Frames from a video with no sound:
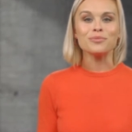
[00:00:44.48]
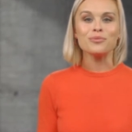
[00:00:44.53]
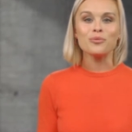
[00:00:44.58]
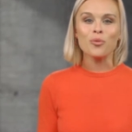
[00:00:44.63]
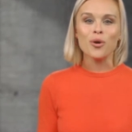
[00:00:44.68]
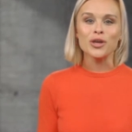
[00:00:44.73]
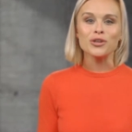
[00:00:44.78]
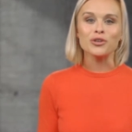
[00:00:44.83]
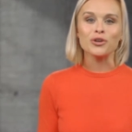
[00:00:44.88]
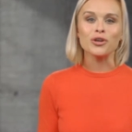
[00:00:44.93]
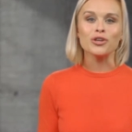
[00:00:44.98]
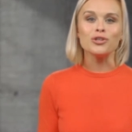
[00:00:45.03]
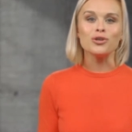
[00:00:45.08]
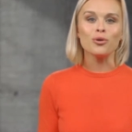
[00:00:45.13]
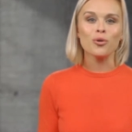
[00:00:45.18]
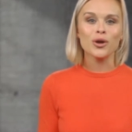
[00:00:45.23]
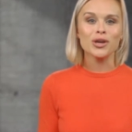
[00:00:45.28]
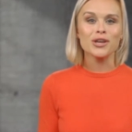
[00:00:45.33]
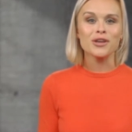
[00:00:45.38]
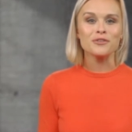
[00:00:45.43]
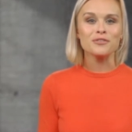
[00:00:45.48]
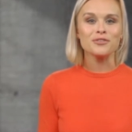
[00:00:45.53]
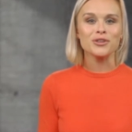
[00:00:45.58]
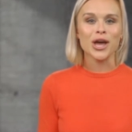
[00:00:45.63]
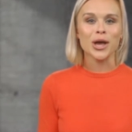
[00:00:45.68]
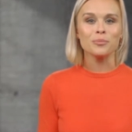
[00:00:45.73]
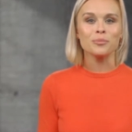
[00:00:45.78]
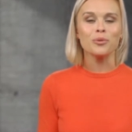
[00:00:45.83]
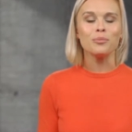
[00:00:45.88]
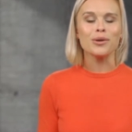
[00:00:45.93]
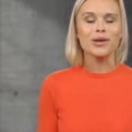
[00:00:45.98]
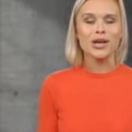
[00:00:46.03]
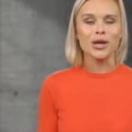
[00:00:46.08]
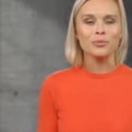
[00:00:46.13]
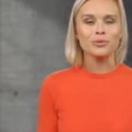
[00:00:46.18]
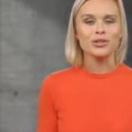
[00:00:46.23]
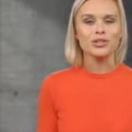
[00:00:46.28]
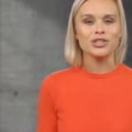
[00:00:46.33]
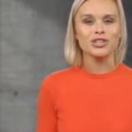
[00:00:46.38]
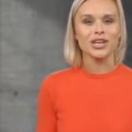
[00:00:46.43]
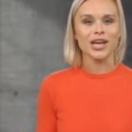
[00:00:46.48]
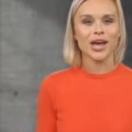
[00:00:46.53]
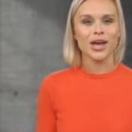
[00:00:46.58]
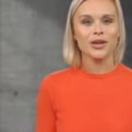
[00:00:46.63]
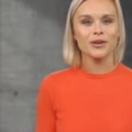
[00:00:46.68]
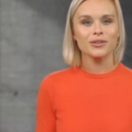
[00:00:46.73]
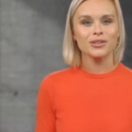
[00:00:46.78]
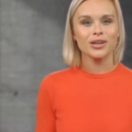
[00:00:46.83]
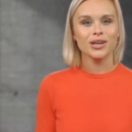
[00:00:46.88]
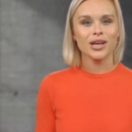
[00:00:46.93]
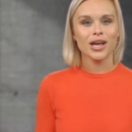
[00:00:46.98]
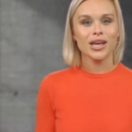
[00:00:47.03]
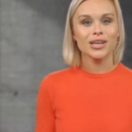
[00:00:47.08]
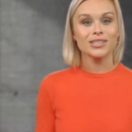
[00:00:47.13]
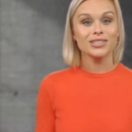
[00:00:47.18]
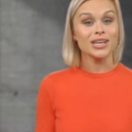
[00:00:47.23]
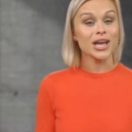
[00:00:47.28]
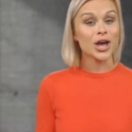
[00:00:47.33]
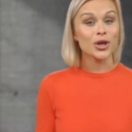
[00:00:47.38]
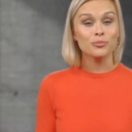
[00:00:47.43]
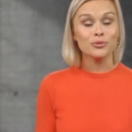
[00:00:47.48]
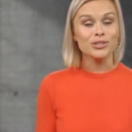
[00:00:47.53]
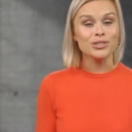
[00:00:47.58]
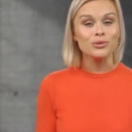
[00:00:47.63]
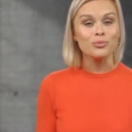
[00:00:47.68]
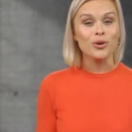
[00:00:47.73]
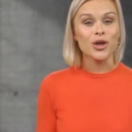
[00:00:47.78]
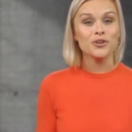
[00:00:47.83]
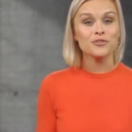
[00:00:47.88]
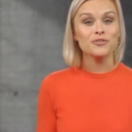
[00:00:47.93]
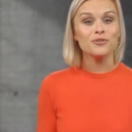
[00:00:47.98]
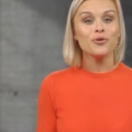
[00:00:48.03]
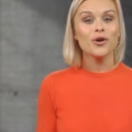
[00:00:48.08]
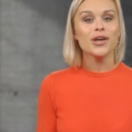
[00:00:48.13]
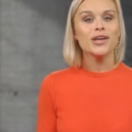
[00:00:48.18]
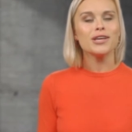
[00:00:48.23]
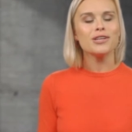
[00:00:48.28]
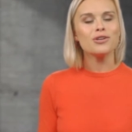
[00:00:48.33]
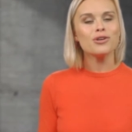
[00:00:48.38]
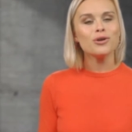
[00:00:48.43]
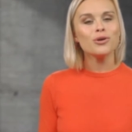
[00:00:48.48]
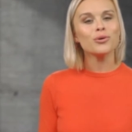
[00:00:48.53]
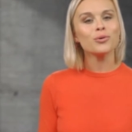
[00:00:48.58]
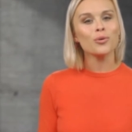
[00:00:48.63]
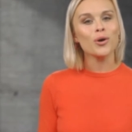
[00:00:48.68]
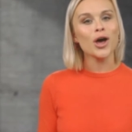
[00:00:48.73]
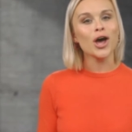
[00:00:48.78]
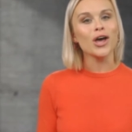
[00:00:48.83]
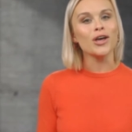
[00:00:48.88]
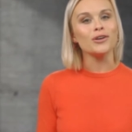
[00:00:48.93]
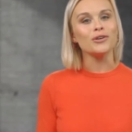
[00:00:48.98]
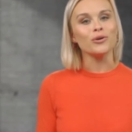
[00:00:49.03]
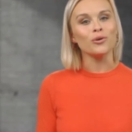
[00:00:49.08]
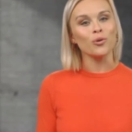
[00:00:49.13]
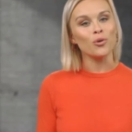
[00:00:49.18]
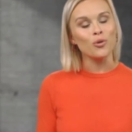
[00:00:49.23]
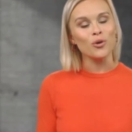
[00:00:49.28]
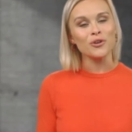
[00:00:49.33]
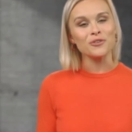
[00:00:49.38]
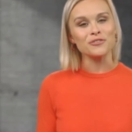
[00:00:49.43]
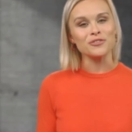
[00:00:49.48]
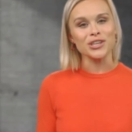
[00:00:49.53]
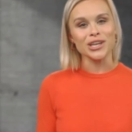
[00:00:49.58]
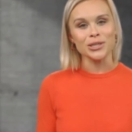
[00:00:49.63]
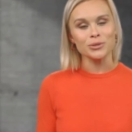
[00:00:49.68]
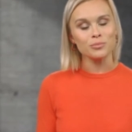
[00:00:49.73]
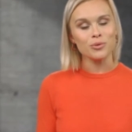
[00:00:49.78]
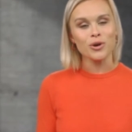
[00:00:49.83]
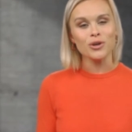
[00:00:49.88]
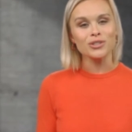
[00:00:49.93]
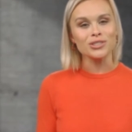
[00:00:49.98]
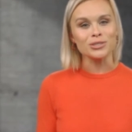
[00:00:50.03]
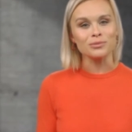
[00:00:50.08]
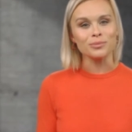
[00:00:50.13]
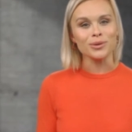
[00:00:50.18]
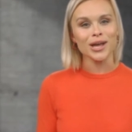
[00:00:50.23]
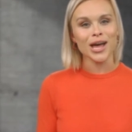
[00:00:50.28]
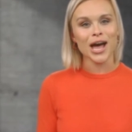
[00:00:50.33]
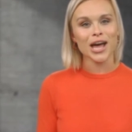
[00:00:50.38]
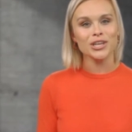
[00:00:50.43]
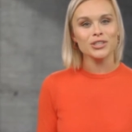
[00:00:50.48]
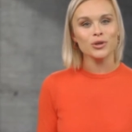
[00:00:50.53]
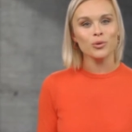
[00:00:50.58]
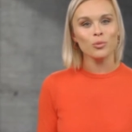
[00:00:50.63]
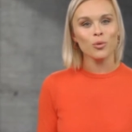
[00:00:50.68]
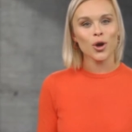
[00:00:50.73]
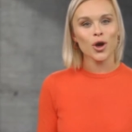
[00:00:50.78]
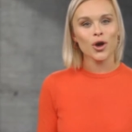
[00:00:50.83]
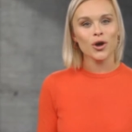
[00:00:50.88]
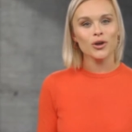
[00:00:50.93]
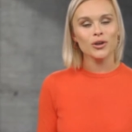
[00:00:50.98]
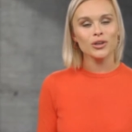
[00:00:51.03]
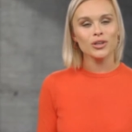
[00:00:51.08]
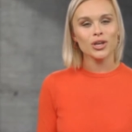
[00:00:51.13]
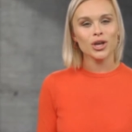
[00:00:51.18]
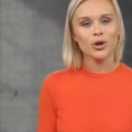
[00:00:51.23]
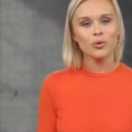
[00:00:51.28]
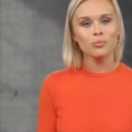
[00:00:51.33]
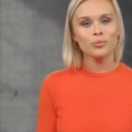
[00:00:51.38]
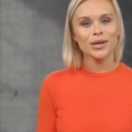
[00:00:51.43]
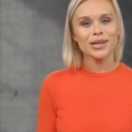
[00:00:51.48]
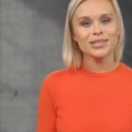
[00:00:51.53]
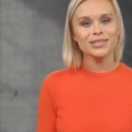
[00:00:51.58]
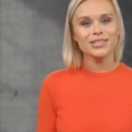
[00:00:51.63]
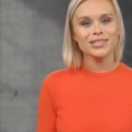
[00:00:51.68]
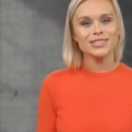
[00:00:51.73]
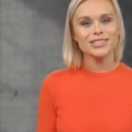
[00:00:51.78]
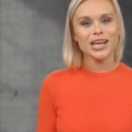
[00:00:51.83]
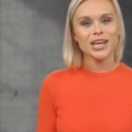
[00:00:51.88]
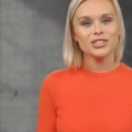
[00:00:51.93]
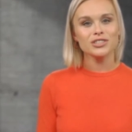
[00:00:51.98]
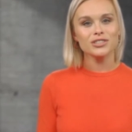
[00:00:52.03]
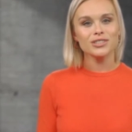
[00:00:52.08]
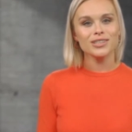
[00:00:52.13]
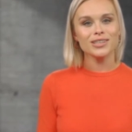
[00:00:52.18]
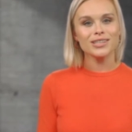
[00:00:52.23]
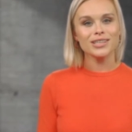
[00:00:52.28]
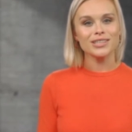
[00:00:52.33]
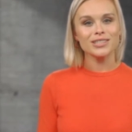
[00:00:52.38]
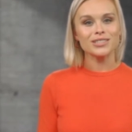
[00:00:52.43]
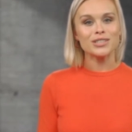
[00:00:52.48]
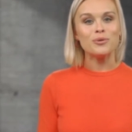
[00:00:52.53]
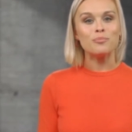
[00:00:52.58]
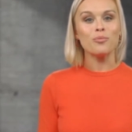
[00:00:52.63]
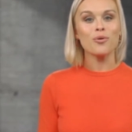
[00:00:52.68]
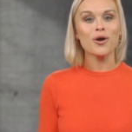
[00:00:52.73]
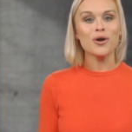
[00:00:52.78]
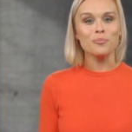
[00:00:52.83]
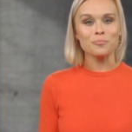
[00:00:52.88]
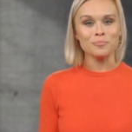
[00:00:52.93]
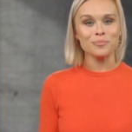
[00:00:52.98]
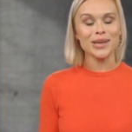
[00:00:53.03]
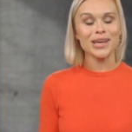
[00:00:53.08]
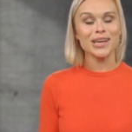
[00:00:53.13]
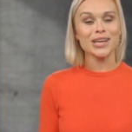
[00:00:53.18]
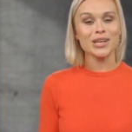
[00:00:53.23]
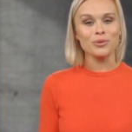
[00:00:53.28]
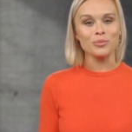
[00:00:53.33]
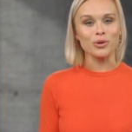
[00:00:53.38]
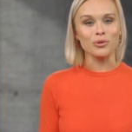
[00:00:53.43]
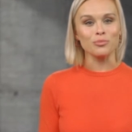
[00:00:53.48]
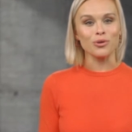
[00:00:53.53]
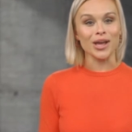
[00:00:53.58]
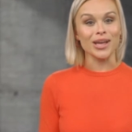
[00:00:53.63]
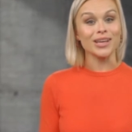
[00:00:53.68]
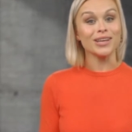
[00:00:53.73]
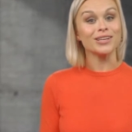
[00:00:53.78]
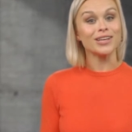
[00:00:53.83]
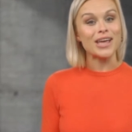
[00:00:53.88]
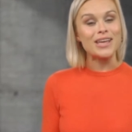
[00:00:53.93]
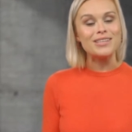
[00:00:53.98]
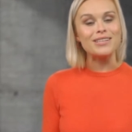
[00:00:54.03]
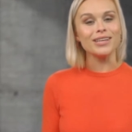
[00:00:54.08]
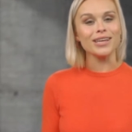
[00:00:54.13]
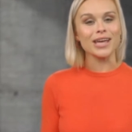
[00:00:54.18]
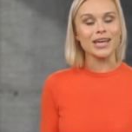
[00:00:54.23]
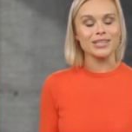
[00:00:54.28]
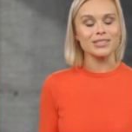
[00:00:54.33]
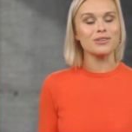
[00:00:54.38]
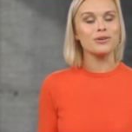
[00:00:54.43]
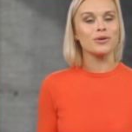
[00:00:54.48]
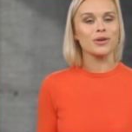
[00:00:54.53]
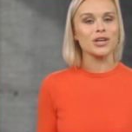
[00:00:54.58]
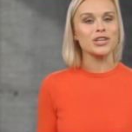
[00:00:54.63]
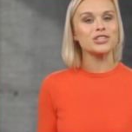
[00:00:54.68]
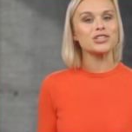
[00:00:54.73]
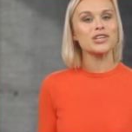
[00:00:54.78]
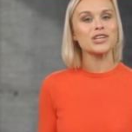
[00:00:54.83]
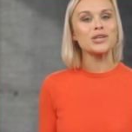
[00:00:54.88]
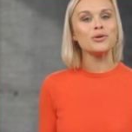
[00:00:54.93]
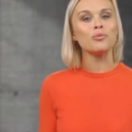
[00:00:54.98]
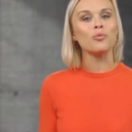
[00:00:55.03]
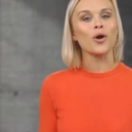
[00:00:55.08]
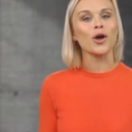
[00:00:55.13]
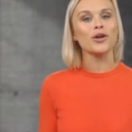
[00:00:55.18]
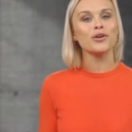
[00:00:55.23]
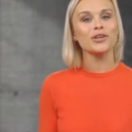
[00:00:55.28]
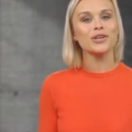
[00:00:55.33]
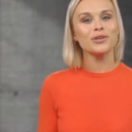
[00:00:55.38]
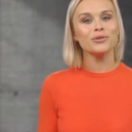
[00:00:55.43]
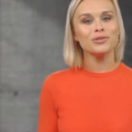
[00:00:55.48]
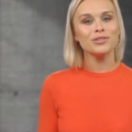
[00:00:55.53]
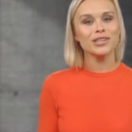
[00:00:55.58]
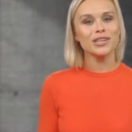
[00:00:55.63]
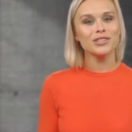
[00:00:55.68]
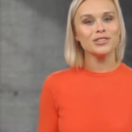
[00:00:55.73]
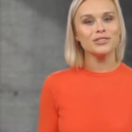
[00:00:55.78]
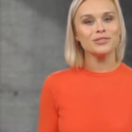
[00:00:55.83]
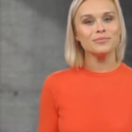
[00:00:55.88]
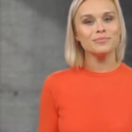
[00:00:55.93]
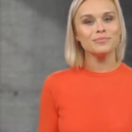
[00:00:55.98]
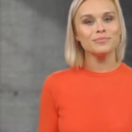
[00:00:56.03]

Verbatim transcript: Whether a toilet flapper becomes jammed, a tub is left running too long, or a fitting bursts behind a wall, a leak detection system will immediately recognize the escalation in water usage.